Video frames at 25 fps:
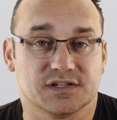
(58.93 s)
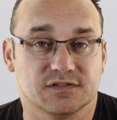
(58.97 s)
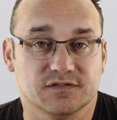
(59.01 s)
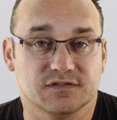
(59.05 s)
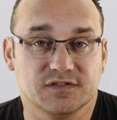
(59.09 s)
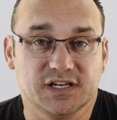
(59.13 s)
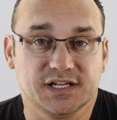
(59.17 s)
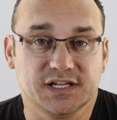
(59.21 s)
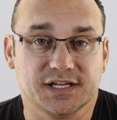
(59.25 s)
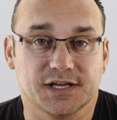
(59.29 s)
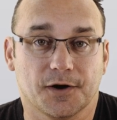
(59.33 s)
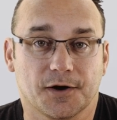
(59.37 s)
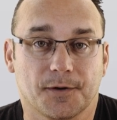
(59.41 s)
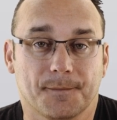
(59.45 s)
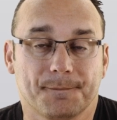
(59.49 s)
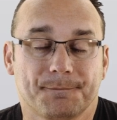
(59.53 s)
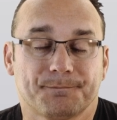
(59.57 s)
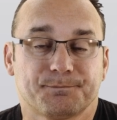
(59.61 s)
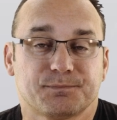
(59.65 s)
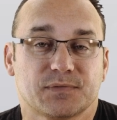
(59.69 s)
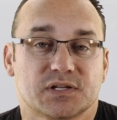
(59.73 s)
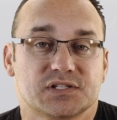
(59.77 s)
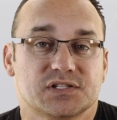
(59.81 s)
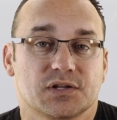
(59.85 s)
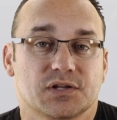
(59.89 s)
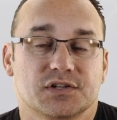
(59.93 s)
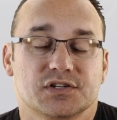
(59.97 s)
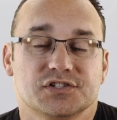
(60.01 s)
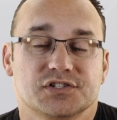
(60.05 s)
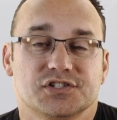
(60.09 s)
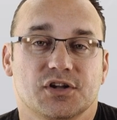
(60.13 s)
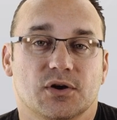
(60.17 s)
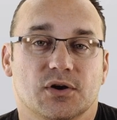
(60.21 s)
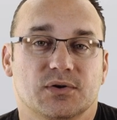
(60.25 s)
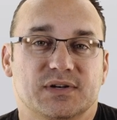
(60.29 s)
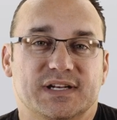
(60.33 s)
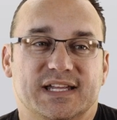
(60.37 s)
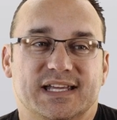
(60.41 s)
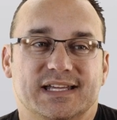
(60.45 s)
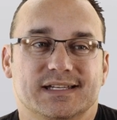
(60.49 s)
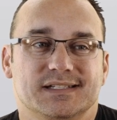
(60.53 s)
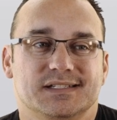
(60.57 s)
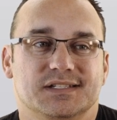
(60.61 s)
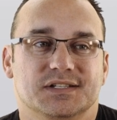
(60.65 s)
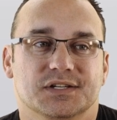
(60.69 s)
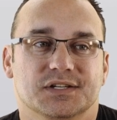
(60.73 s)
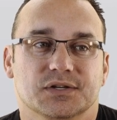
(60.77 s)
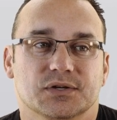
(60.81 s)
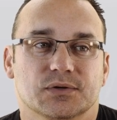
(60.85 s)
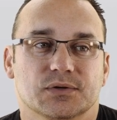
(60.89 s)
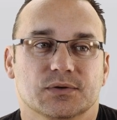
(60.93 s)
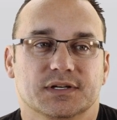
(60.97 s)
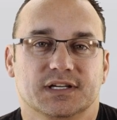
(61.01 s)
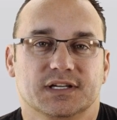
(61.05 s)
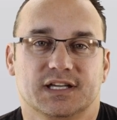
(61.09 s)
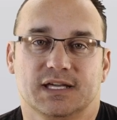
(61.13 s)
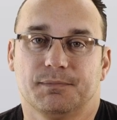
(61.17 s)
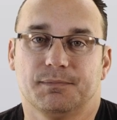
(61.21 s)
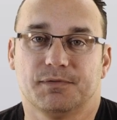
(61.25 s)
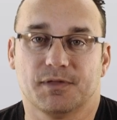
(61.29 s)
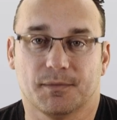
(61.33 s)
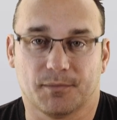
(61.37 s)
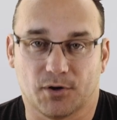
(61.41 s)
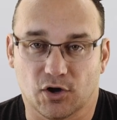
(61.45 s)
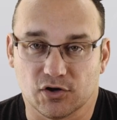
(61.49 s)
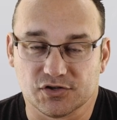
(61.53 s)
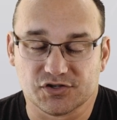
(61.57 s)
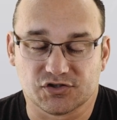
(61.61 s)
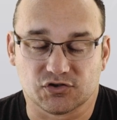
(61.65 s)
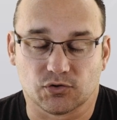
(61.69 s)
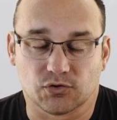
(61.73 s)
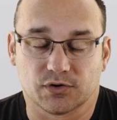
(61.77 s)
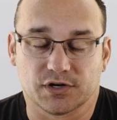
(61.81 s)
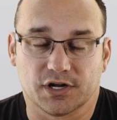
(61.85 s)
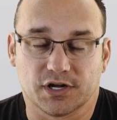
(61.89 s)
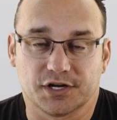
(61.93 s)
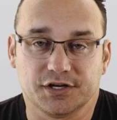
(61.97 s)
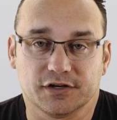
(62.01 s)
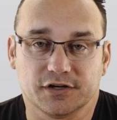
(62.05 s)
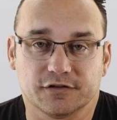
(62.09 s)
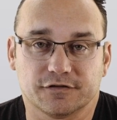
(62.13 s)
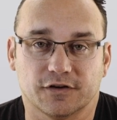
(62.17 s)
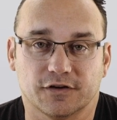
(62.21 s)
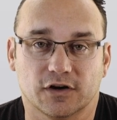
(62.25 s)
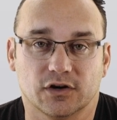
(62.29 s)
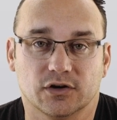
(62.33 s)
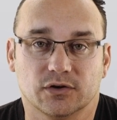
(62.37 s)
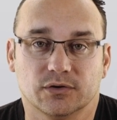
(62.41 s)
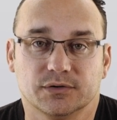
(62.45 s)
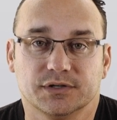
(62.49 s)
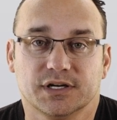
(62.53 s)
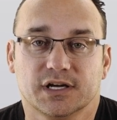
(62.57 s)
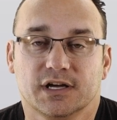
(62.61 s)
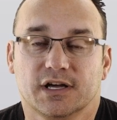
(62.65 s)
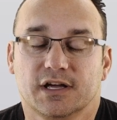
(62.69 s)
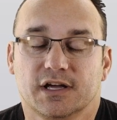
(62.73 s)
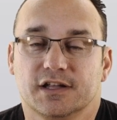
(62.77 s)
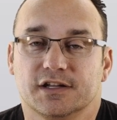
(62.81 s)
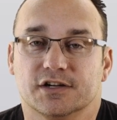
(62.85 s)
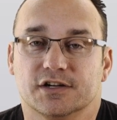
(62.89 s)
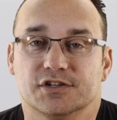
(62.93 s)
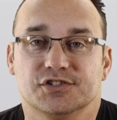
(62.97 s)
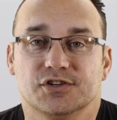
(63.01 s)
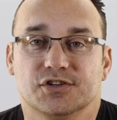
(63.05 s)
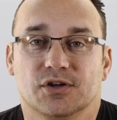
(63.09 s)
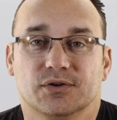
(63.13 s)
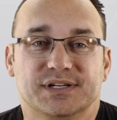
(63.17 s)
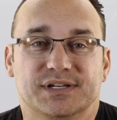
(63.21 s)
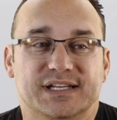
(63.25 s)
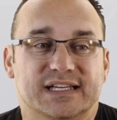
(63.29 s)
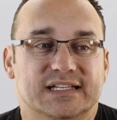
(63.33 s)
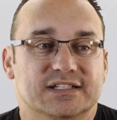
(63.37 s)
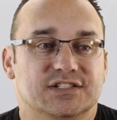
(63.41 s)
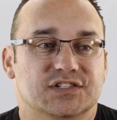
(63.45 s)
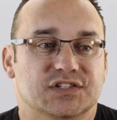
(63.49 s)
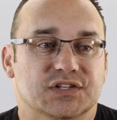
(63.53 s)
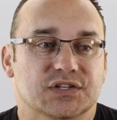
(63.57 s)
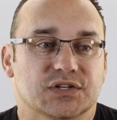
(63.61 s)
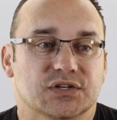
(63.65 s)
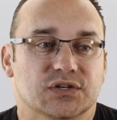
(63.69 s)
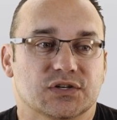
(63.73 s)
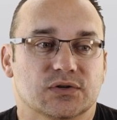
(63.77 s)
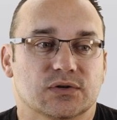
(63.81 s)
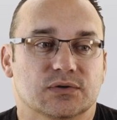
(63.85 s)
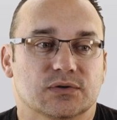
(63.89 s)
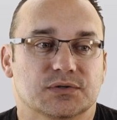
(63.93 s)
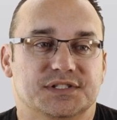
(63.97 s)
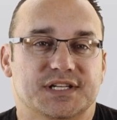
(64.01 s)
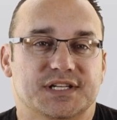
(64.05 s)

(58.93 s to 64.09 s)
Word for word: and video. So there's no need to keep them all stored on your phone. There's no need to